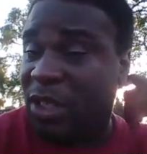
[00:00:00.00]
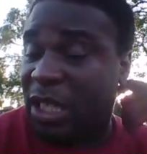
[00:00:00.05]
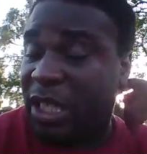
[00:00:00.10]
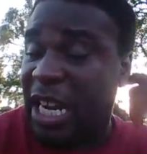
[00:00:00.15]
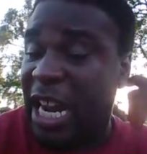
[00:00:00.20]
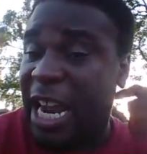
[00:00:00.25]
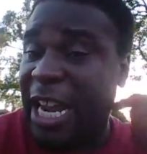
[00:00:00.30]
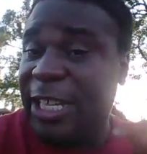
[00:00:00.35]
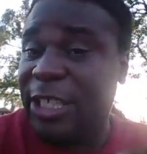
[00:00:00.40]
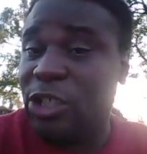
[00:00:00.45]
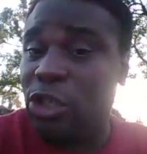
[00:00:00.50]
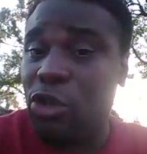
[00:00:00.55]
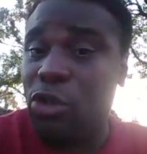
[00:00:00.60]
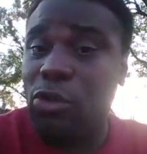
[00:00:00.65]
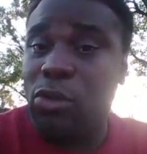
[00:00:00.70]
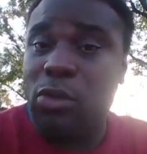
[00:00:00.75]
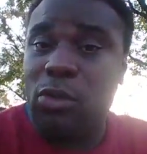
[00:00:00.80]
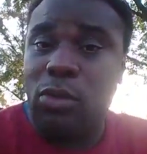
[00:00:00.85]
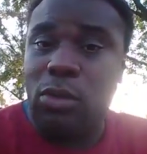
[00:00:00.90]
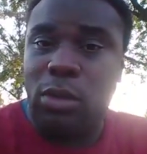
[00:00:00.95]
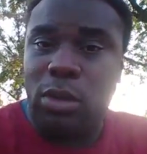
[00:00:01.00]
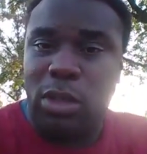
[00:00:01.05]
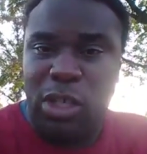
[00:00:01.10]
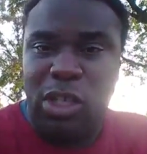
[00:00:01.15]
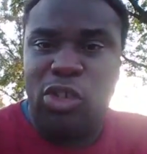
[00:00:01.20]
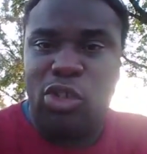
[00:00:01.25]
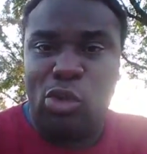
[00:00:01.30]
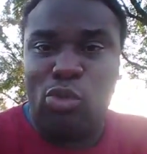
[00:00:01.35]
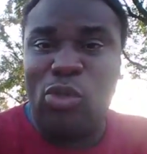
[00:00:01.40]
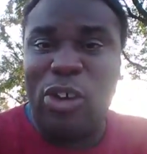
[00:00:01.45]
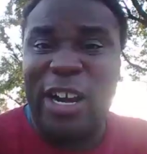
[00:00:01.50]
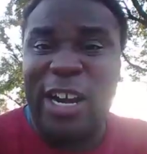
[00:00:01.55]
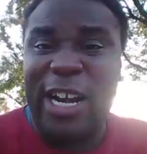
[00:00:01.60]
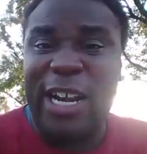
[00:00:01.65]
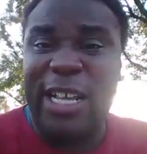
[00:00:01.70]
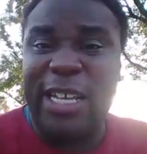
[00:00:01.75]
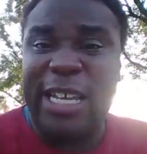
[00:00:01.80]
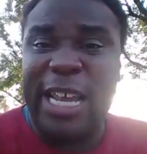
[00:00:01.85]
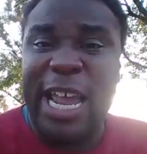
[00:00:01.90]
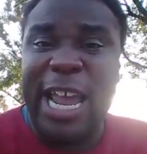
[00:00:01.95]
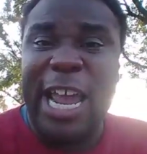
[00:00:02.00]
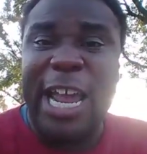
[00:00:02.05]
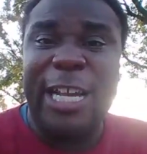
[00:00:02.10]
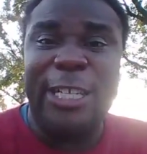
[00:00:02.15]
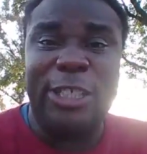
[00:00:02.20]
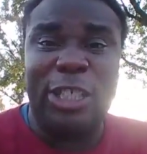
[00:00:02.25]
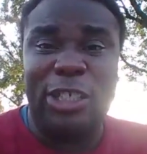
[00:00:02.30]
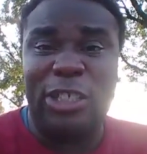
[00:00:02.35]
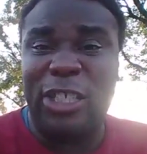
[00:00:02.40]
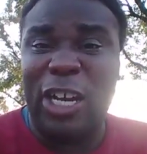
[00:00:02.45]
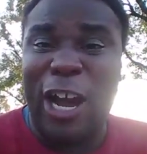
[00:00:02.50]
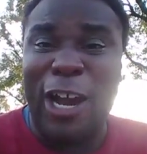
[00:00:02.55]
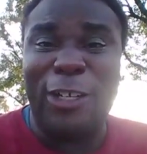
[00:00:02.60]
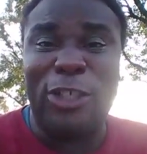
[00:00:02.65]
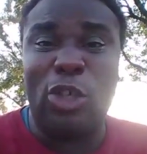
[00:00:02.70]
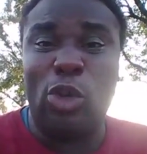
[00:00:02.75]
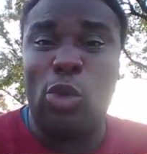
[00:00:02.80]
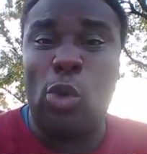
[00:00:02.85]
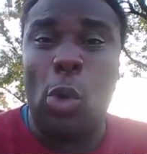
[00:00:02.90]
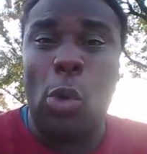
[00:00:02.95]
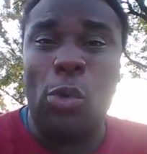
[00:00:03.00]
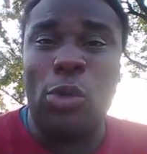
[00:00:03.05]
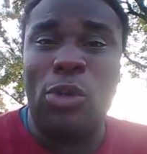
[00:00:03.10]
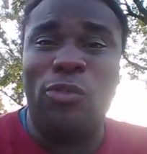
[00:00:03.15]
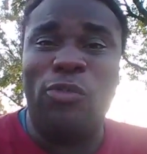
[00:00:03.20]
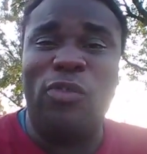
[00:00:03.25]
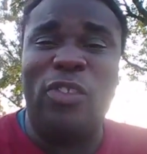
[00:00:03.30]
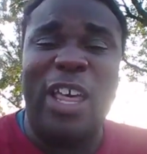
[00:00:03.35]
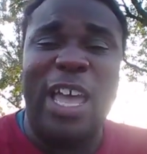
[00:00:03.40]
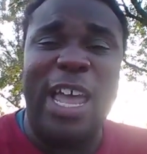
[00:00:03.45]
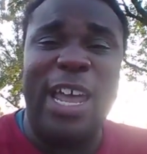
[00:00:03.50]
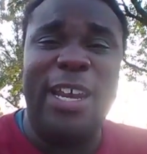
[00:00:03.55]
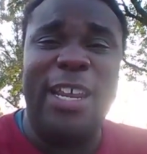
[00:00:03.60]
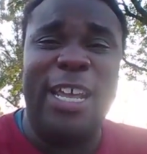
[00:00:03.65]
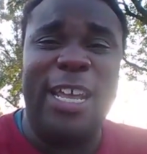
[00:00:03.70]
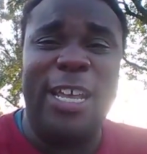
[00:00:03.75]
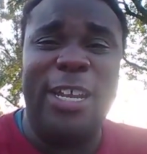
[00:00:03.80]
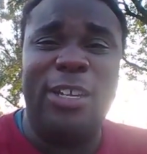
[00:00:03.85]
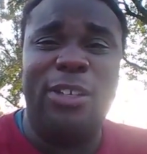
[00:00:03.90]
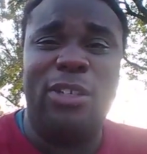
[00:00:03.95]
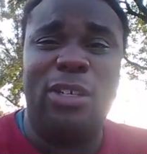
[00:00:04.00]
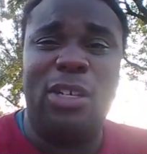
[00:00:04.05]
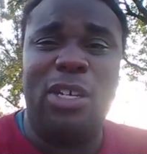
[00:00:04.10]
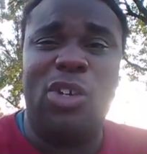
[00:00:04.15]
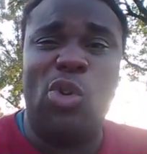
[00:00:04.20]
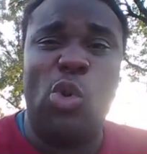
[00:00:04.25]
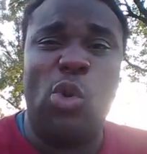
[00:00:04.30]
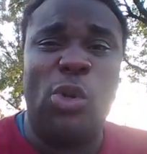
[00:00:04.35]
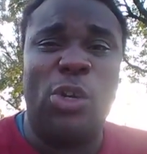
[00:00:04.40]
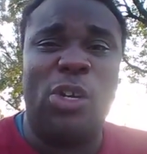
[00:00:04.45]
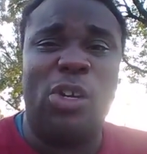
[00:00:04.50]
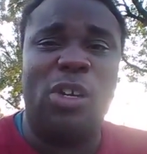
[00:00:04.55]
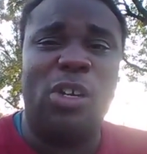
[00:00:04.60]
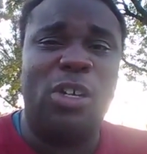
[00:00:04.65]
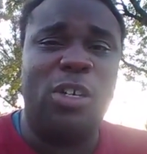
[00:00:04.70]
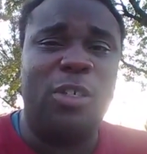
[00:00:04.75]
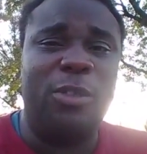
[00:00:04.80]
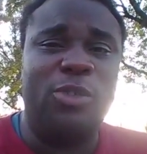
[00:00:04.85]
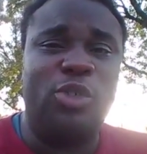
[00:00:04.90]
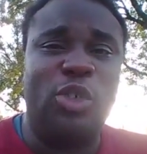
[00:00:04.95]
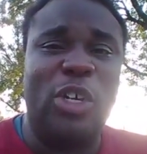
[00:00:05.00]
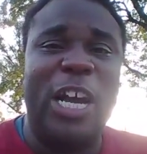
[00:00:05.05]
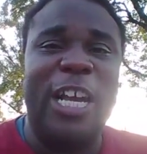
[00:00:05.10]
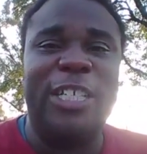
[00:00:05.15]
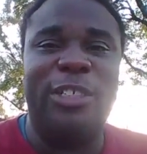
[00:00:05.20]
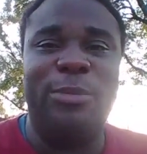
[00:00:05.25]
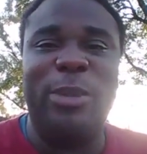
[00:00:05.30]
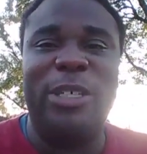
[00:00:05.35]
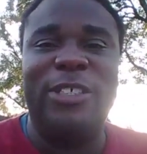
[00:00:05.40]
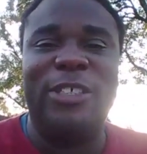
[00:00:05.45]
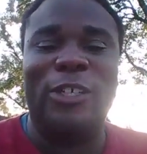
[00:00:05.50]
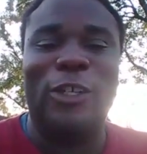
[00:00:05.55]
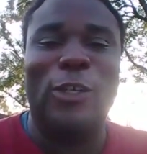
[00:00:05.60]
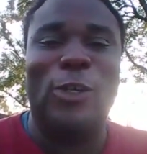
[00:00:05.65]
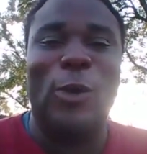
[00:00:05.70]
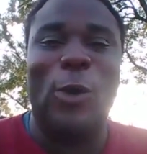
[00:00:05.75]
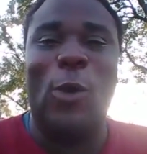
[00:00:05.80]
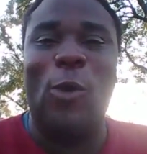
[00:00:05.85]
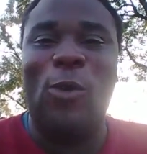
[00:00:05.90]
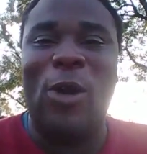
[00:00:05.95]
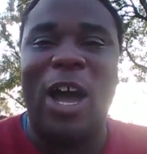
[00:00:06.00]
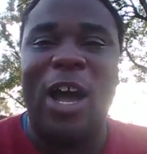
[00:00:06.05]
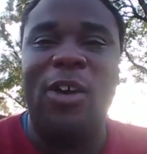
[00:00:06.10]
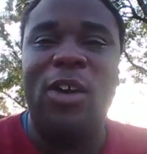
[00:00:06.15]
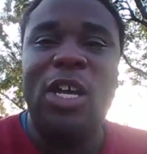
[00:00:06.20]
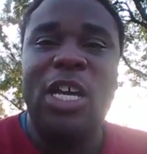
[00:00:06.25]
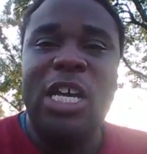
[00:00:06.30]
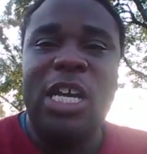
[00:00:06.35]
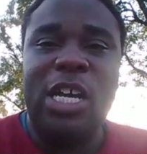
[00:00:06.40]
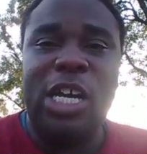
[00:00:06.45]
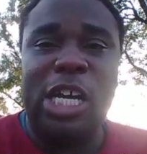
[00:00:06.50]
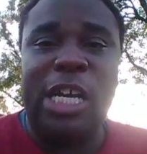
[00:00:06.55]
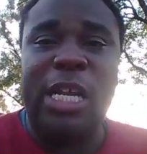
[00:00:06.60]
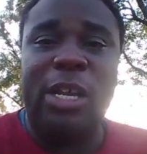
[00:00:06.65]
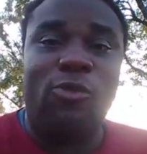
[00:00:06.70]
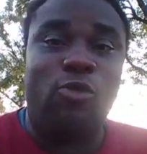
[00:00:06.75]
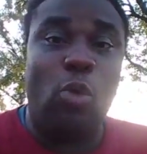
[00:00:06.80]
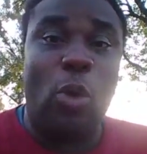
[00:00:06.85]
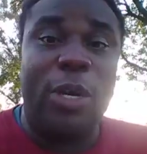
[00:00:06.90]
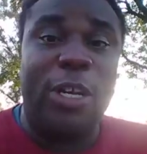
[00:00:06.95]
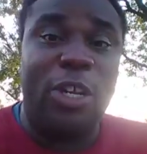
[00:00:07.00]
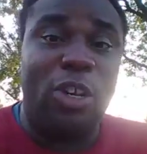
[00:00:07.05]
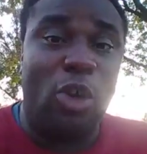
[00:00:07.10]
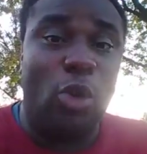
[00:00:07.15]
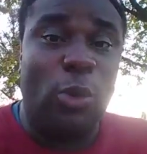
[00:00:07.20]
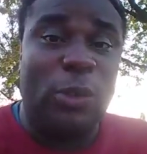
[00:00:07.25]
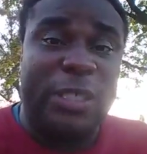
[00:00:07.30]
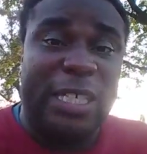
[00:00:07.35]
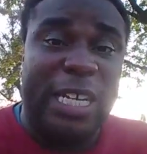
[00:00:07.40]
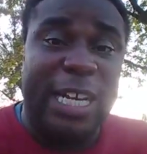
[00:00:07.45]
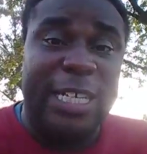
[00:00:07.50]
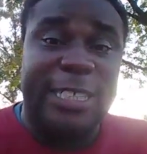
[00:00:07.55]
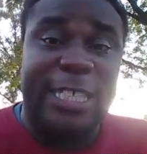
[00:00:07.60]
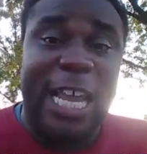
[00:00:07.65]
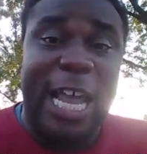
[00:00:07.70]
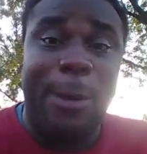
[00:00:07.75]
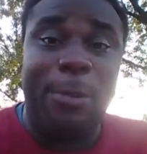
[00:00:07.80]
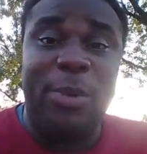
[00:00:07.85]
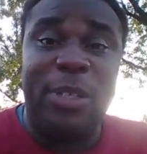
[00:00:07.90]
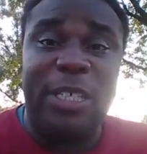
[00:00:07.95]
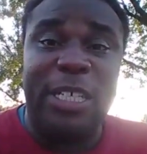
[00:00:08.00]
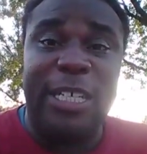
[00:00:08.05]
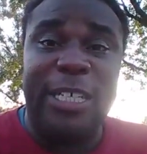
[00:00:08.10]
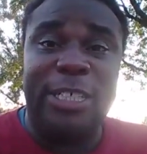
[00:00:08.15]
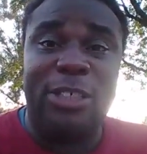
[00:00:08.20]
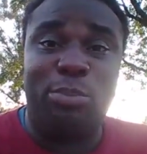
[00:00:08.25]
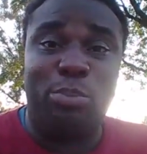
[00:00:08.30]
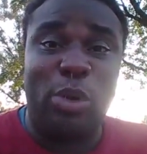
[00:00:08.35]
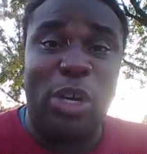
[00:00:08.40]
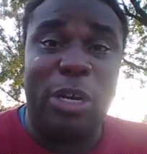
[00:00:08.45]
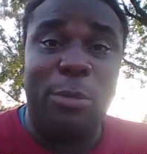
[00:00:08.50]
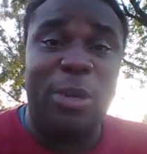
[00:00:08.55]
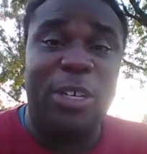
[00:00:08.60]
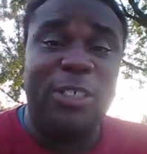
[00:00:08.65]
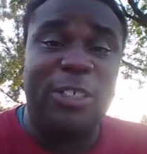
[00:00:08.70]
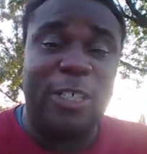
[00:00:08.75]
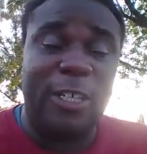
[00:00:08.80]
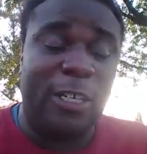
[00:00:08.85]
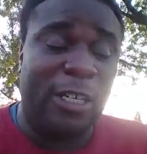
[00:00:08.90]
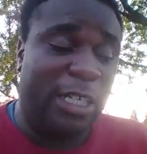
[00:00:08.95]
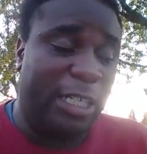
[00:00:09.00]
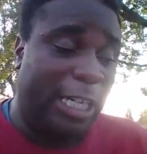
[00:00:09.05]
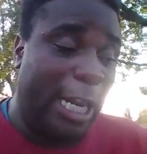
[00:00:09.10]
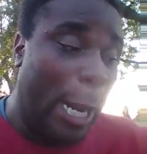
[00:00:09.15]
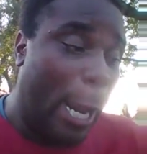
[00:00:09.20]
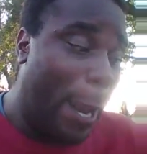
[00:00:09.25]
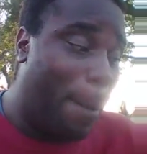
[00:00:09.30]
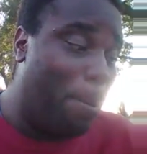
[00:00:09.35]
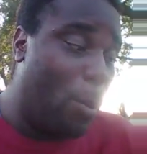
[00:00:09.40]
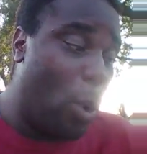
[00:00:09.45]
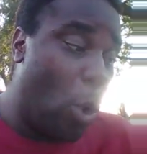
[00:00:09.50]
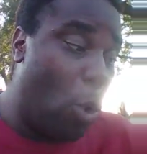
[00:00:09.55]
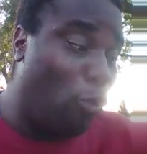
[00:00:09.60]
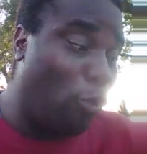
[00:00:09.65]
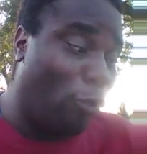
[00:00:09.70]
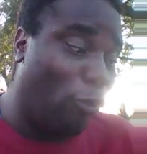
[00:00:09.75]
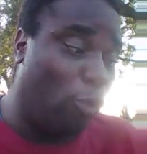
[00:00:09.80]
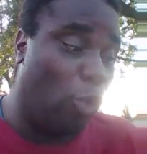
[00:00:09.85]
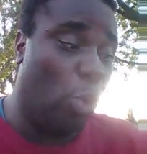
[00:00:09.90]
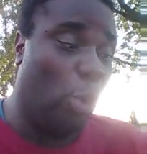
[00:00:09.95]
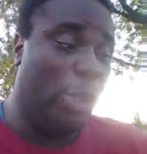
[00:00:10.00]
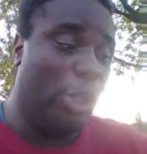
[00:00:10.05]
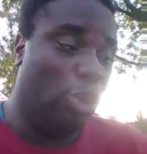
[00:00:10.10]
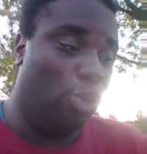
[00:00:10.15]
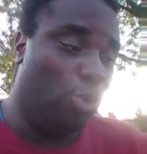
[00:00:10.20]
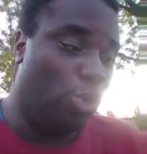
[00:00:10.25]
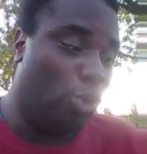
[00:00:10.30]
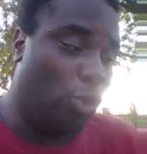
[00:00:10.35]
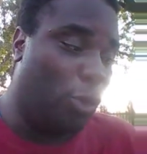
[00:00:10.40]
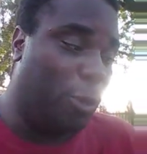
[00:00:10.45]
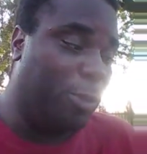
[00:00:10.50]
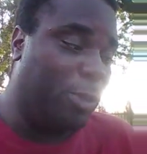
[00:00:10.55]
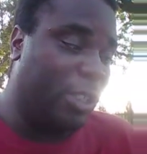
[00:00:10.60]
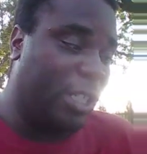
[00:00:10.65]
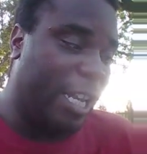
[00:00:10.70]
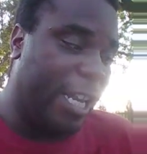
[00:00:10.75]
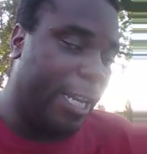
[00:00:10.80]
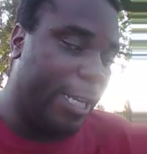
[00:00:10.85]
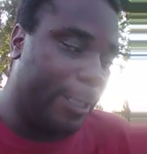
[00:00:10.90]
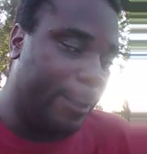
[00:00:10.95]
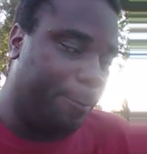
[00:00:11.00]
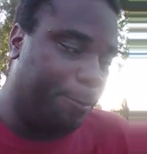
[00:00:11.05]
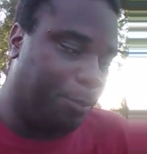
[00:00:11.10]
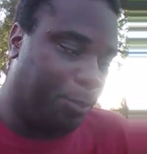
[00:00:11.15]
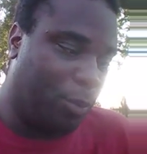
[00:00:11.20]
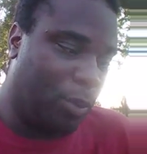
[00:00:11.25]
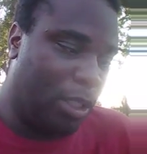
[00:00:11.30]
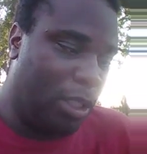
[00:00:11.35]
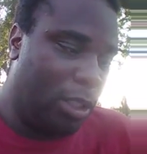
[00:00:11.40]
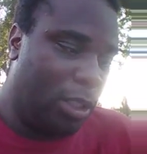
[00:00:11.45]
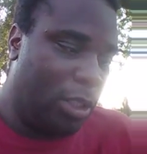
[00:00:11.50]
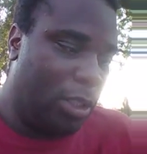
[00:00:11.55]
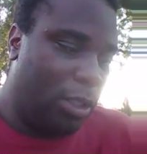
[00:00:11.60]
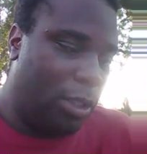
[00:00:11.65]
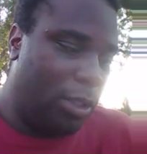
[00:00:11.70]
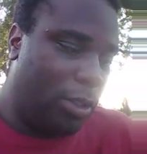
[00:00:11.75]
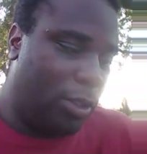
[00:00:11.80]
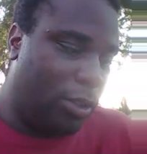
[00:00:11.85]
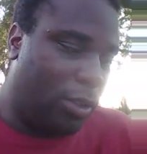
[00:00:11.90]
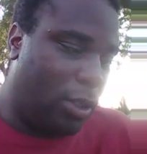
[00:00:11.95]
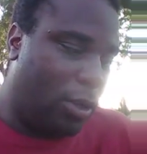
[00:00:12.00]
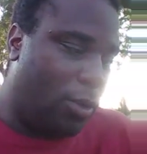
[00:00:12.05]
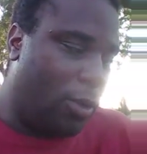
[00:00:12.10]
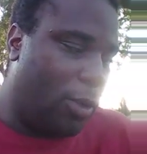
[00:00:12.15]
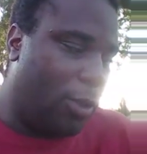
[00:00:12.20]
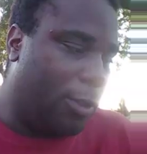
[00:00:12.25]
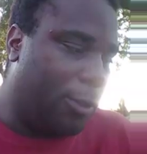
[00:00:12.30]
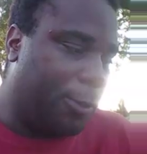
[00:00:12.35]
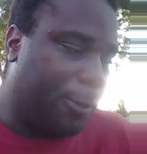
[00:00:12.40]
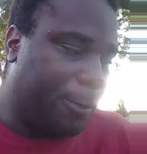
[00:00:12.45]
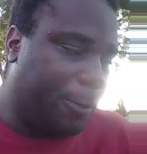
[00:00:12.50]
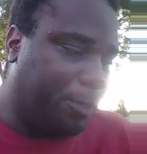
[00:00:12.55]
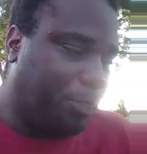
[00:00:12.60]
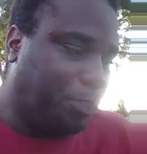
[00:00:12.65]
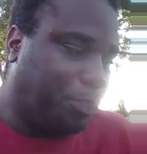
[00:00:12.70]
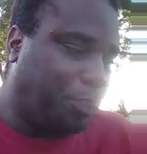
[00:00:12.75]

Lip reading: gas could, you can run out of gas, the tires can go on the flat, and or the transmission can go out. And if one of those things happen, it's pretty much a game over for you. You know what I'm saying? So